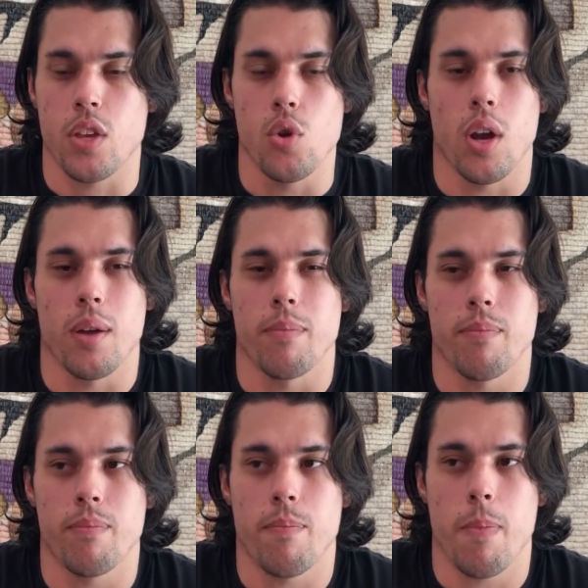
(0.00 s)
can
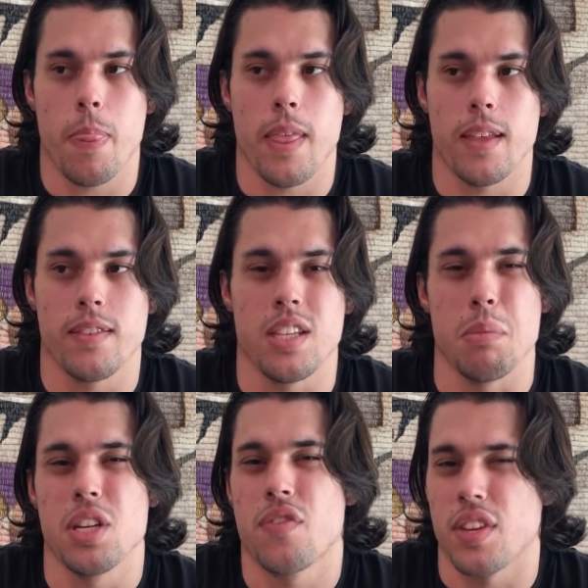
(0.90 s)

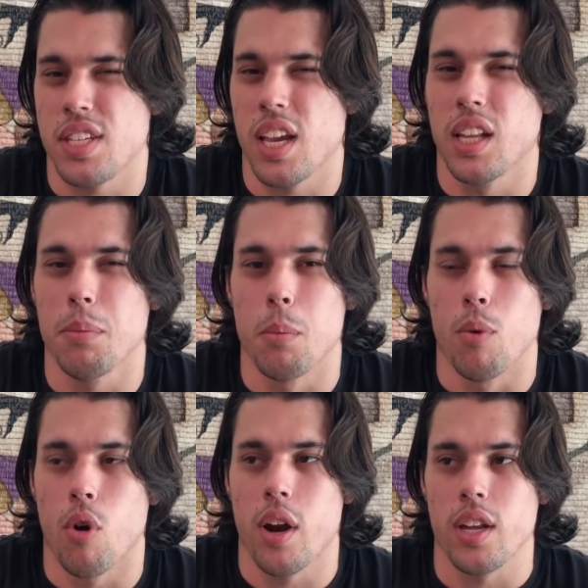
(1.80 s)
diminish fatigue a little bit
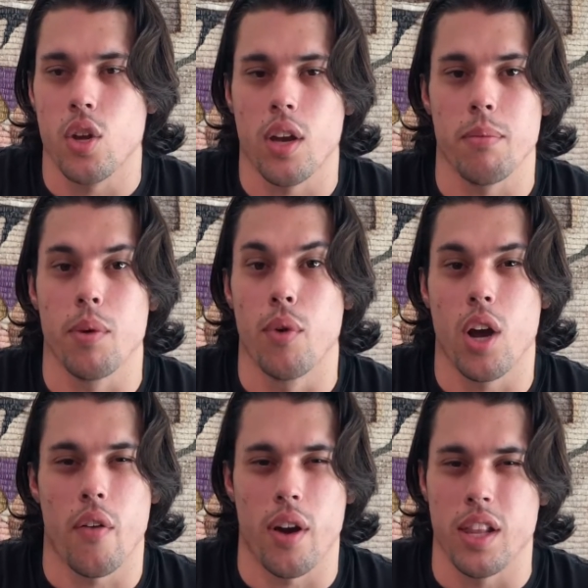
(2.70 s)
more and you can be
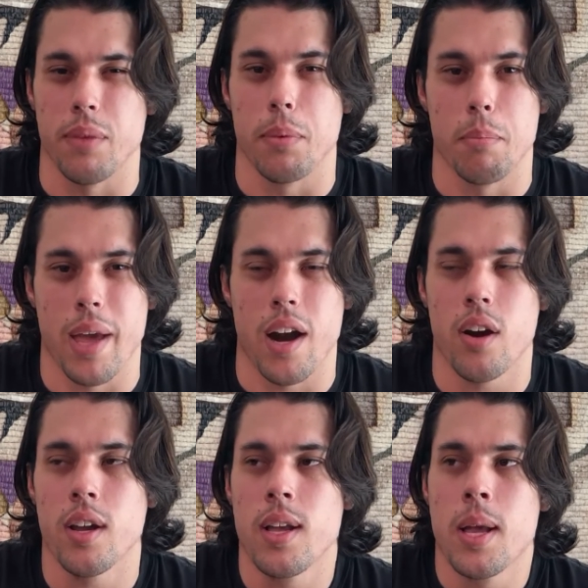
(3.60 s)
recovered a little bit
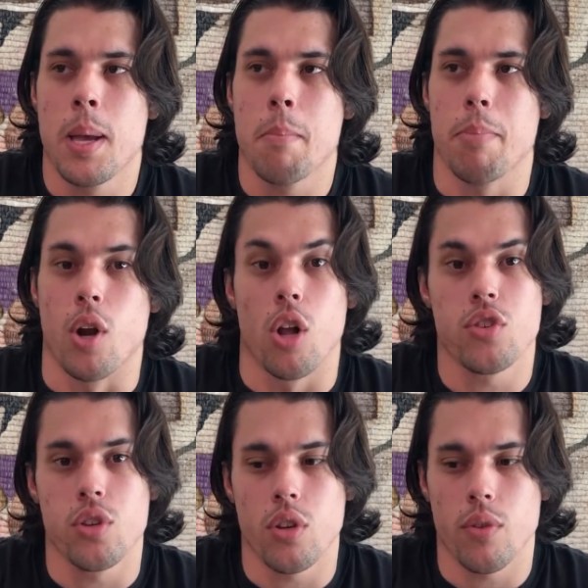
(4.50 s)
better, but
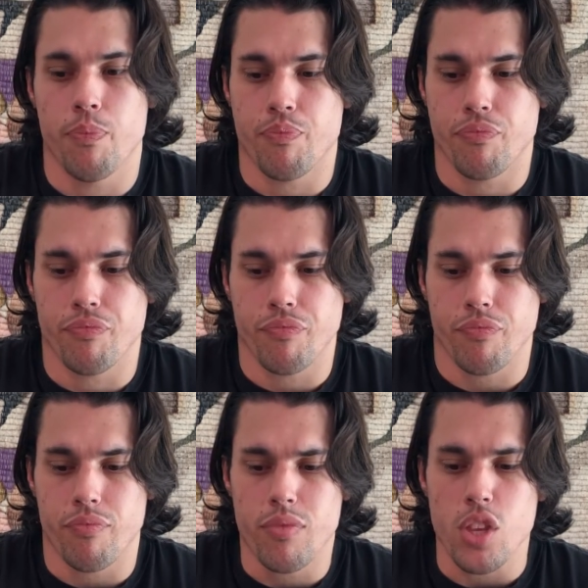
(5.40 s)
also
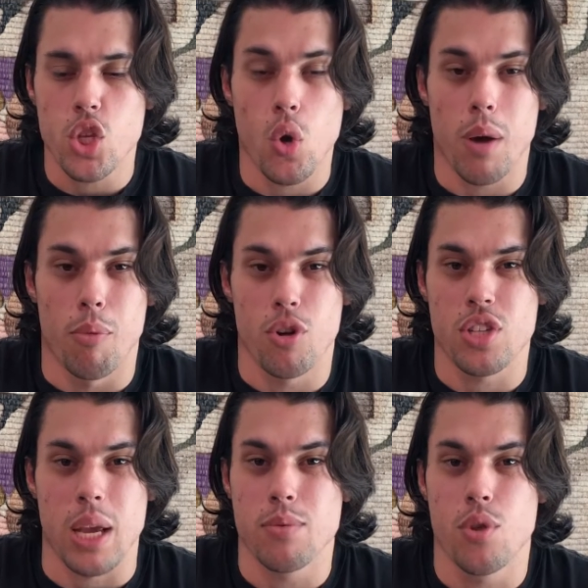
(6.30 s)
you have more
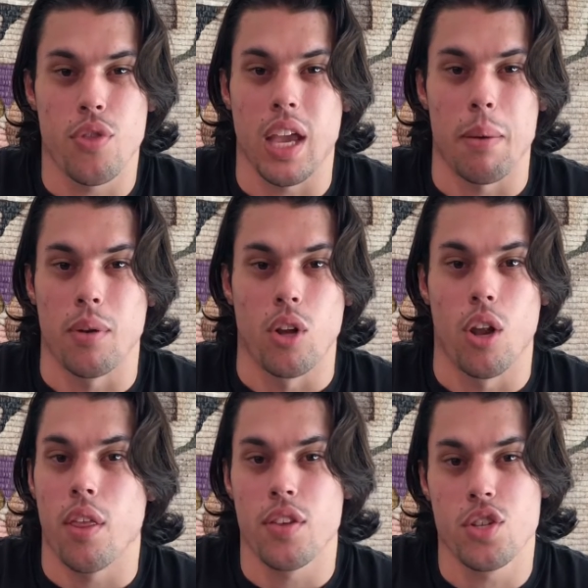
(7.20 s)
time to think about
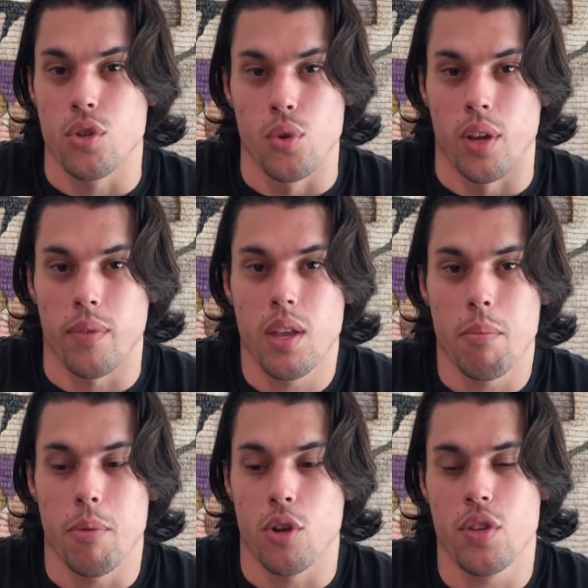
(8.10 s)
all the things you're doing.
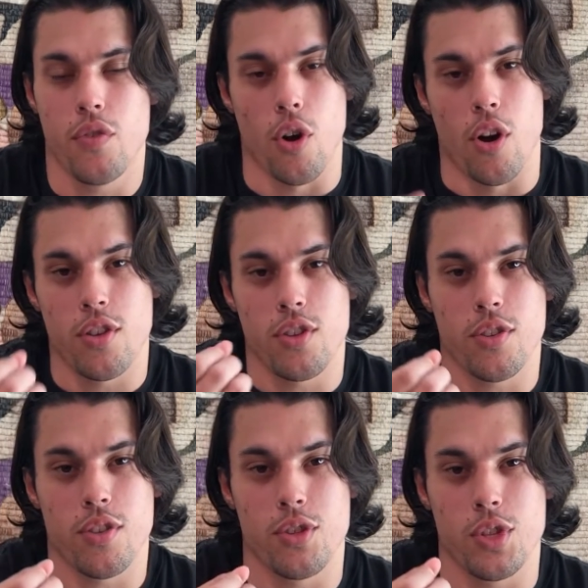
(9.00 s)
Because if you're
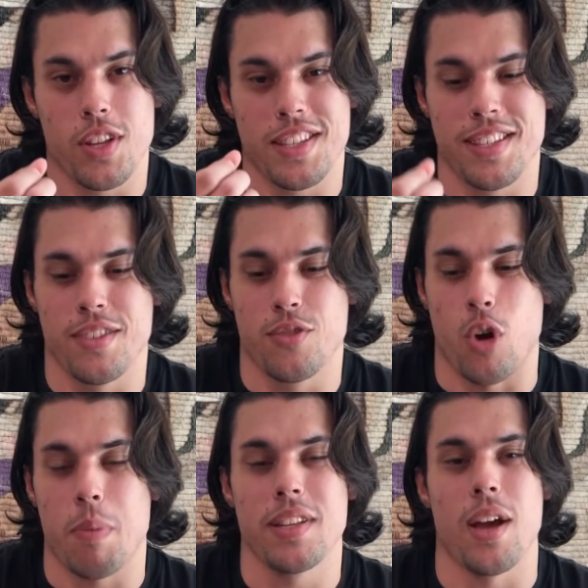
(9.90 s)

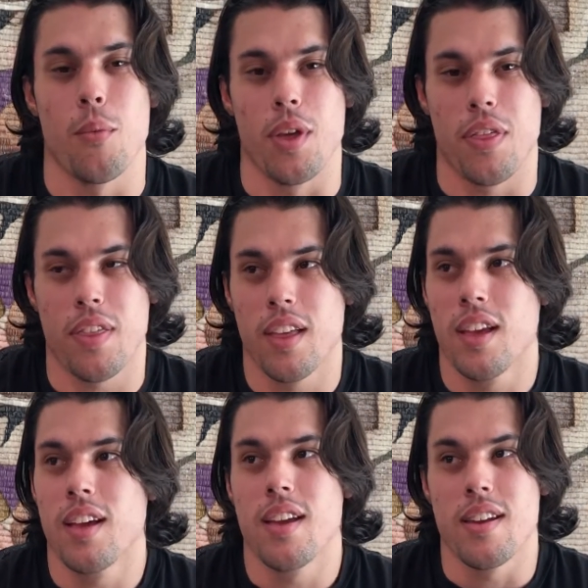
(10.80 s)
dropping down with
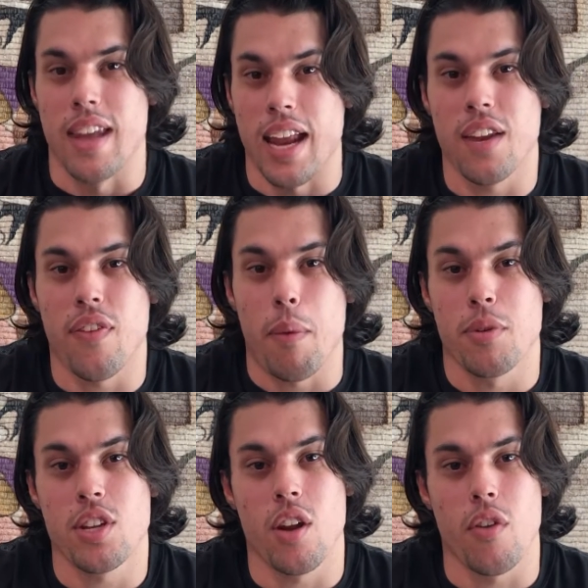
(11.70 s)

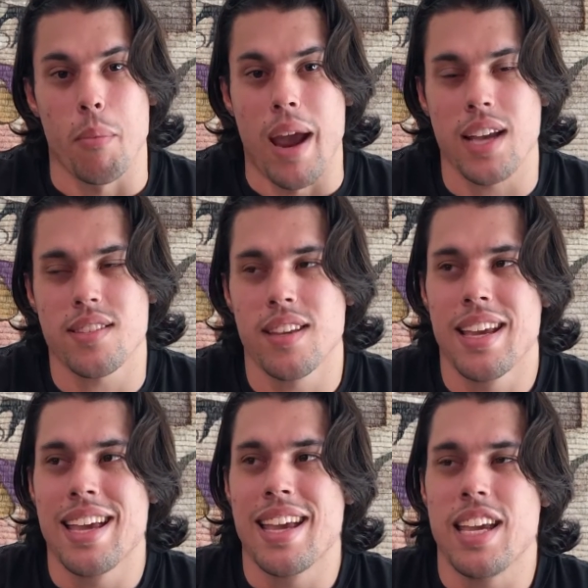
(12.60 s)
95% of your max,
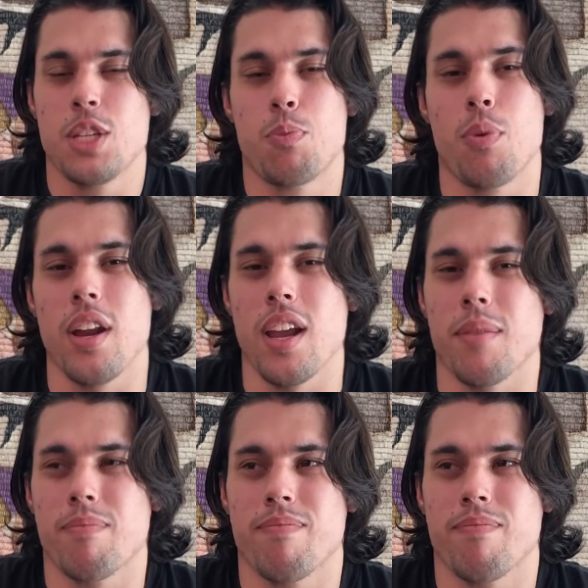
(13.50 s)
it's pretty